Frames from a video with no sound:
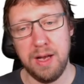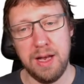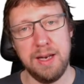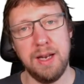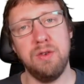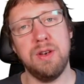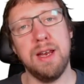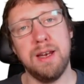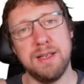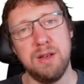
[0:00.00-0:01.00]
And then you take
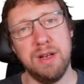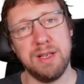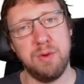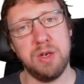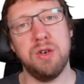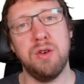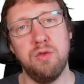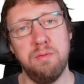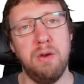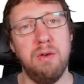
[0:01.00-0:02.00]
this whole expression to
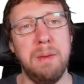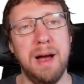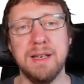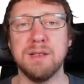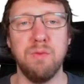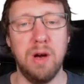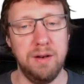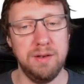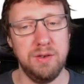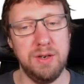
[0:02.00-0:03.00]
power minus 1.
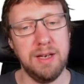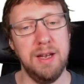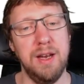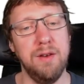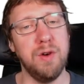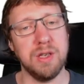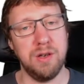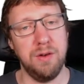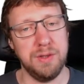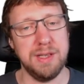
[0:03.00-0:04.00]
So take the inverse
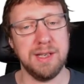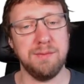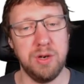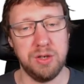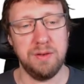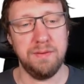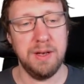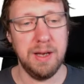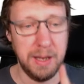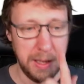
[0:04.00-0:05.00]
of this expression.
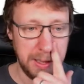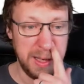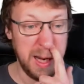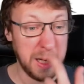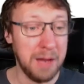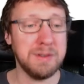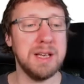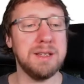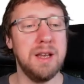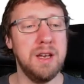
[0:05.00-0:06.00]
That gives
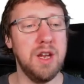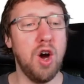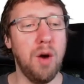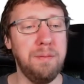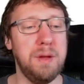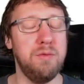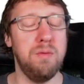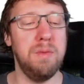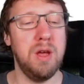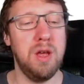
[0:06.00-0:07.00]
us the
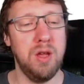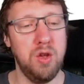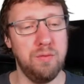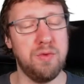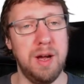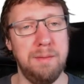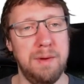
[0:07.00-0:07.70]
optimum U prime.